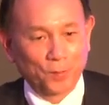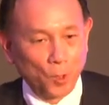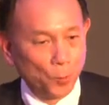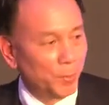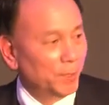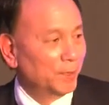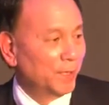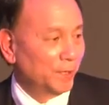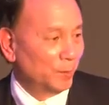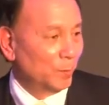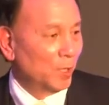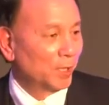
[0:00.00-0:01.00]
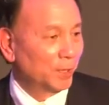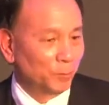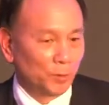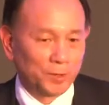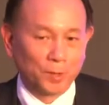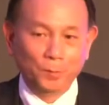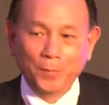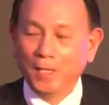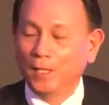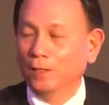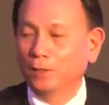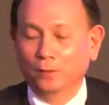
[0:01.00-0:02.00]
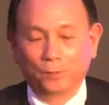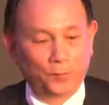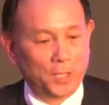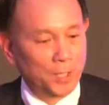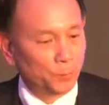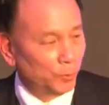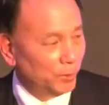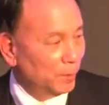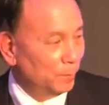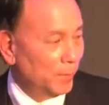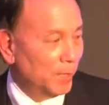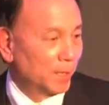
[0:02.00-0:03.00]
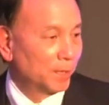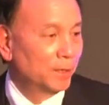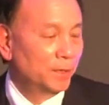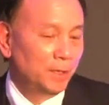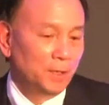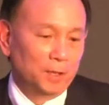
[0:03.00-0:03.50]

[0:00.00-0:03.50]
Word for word: hoping that the market will come back, the volume would come back.